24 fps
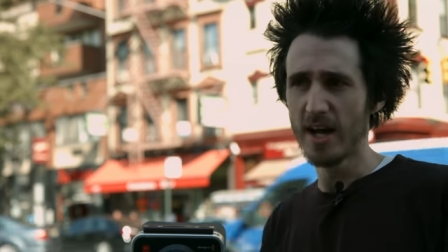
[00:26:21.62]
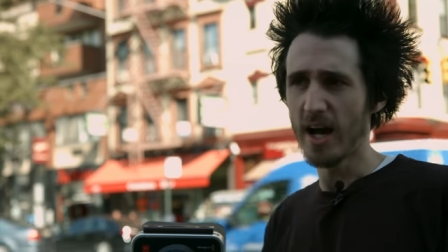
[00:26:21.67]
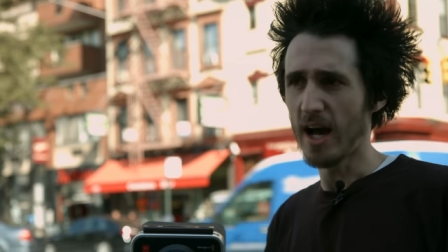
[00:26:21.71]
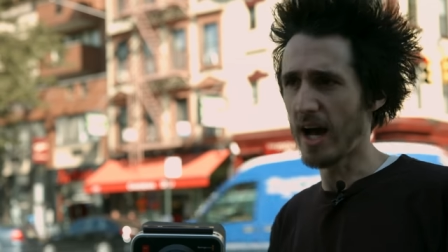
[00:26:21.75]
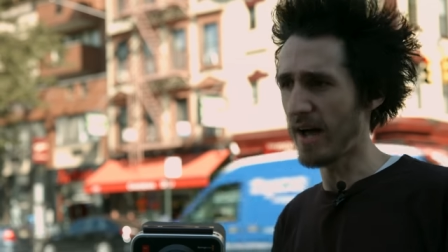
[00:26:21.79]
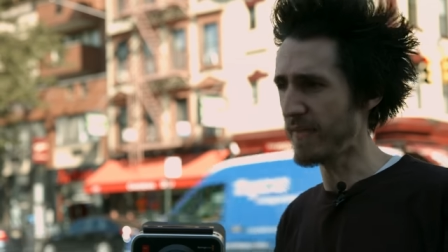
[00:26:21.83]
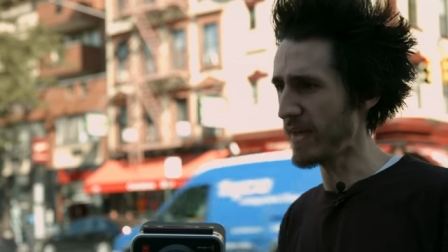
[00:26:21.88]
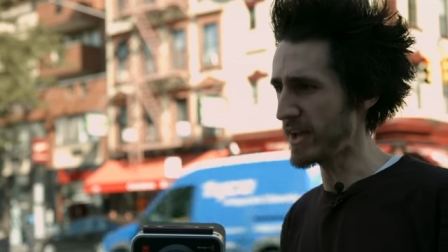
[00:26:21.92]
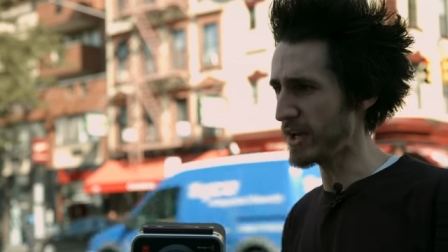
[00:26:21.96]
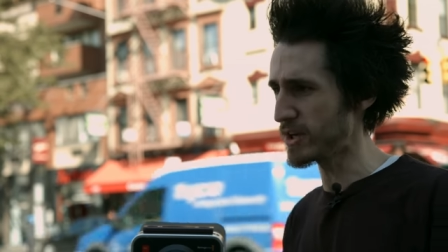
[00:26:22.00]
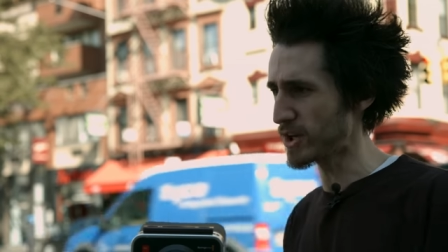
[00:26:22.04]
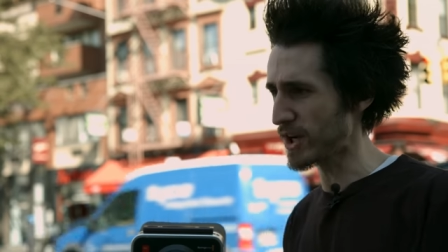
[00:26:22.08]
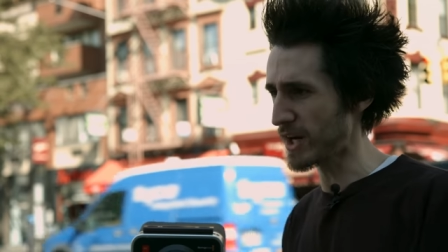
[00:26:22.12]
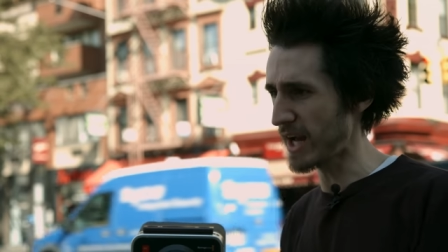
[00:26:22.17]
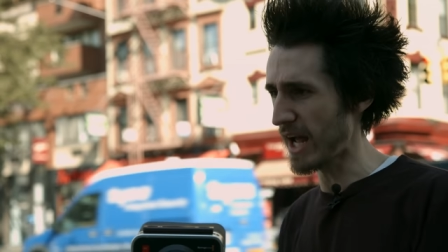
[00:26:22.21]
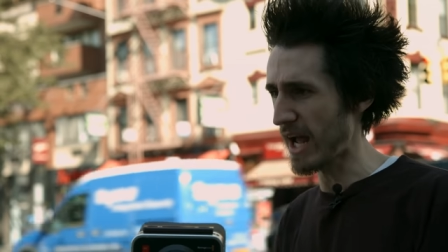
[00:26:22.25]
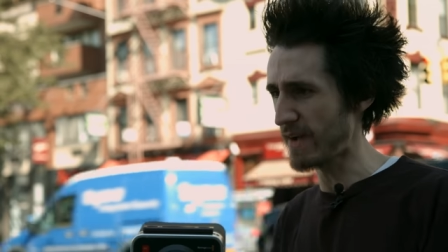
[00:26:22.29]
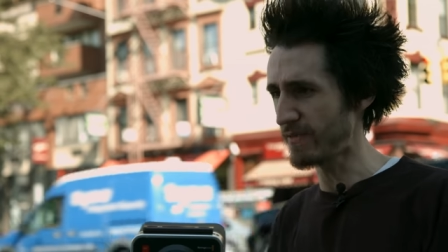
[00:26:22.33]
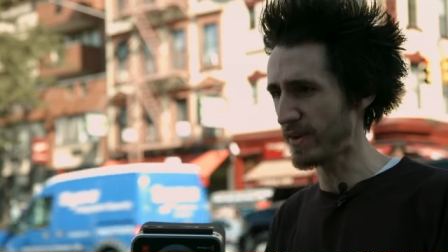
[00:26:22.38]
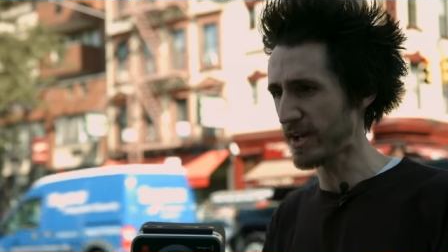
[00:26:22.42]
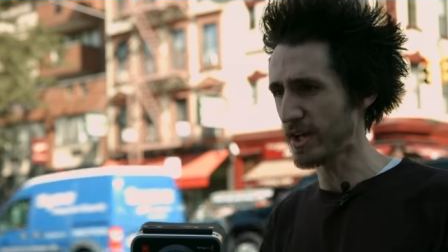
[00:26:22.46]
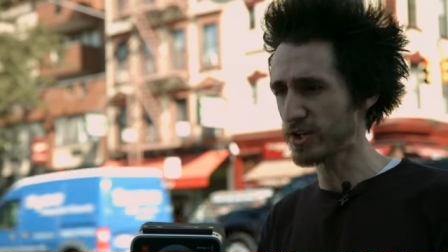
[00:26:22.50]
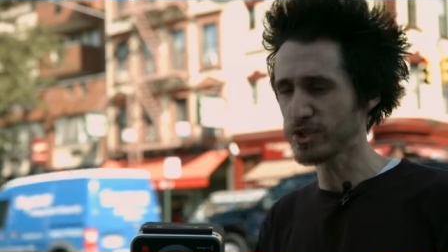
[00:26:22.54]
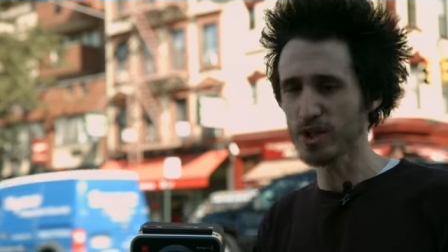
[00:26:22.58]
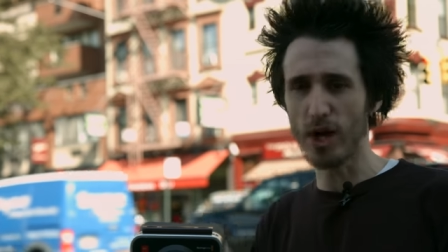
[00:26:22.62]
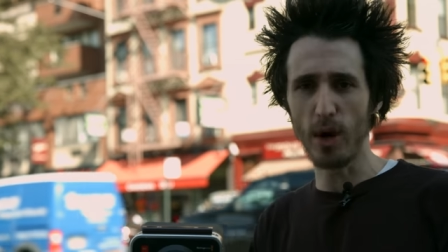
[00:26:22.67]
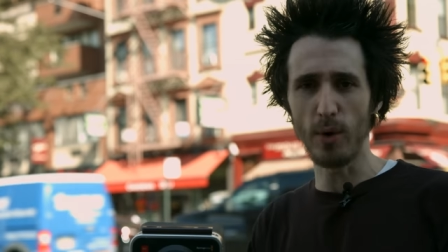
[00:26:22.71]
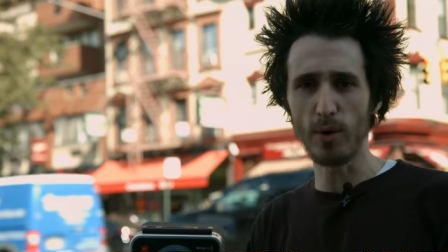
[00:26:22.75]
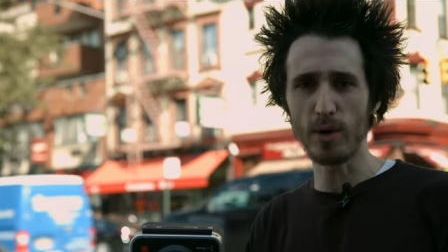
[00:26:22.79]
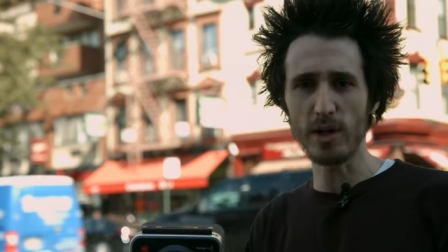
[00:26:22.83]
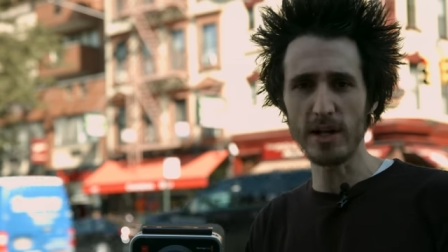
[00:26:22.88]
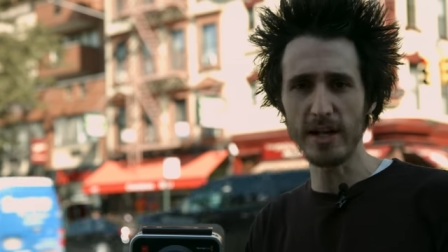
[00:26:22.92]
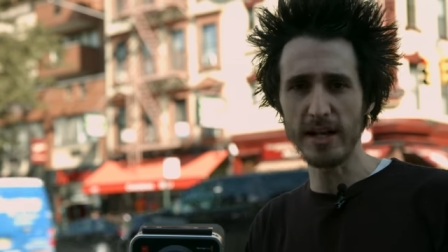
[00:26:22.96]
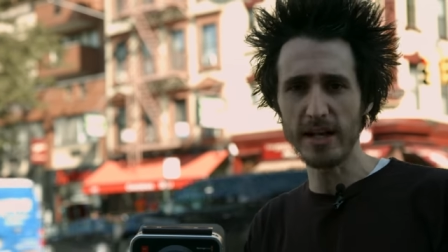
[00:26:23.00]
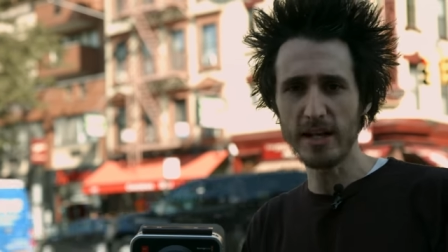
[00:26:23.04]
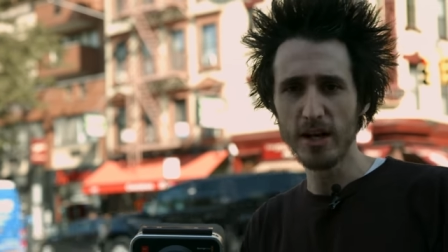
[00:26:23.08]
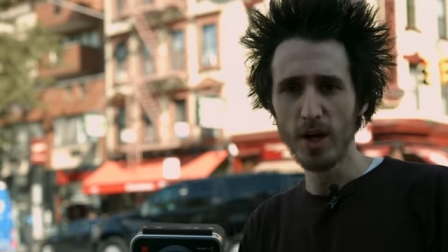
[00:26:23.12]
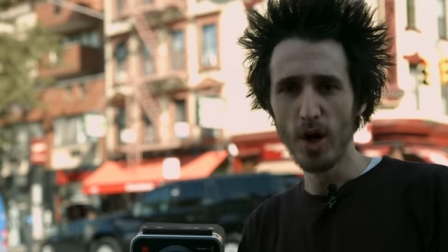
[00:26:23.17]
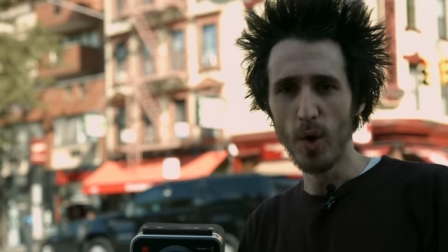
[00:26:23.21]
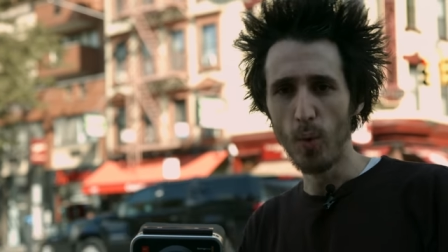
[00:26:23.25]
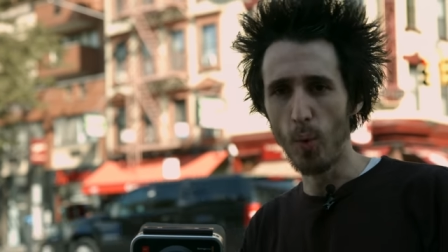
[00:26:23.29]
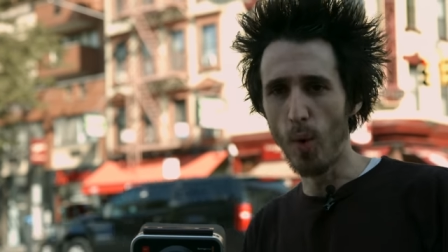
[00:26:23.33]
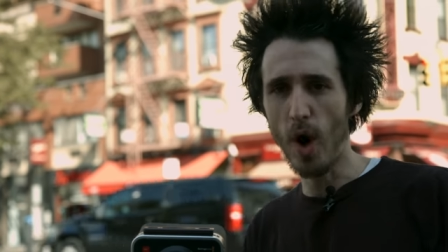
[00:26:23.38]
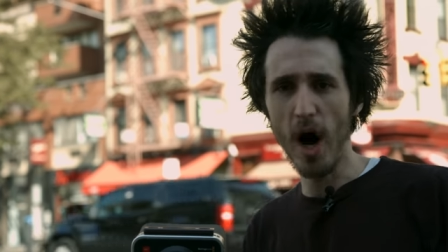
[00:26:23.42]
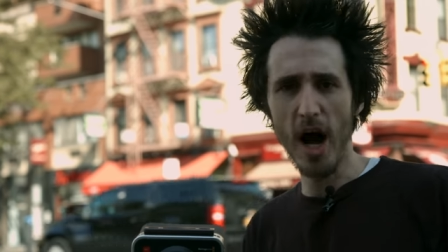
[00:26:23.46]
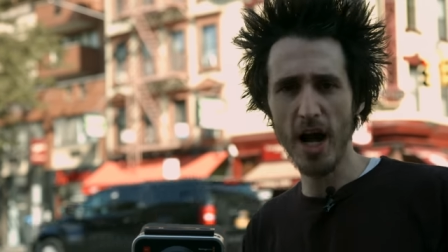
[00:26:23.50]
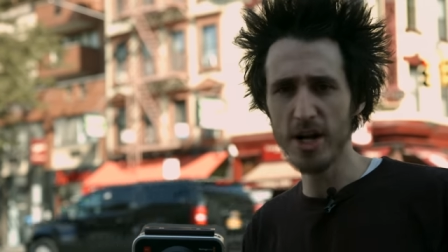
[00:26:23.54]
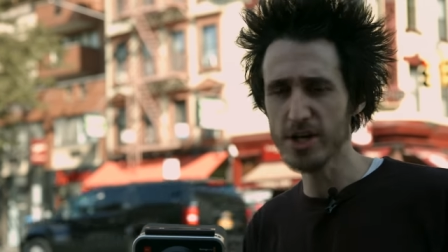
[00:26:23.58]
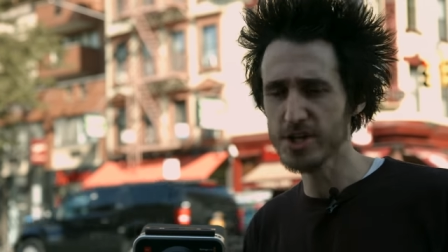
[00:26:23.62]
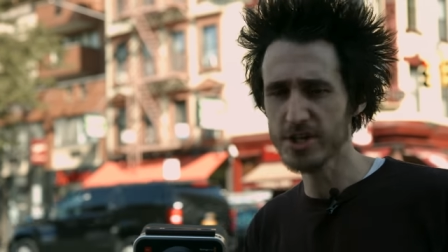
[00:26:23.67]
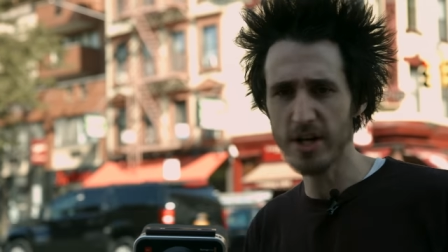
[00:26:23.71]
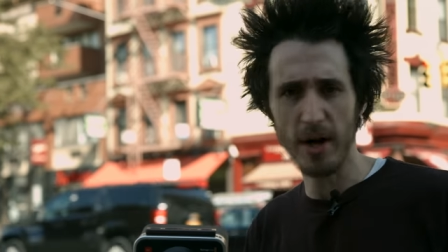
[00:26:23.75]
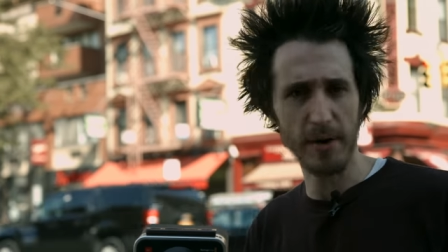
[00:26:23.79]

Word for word: that you're gonna have like a totally washed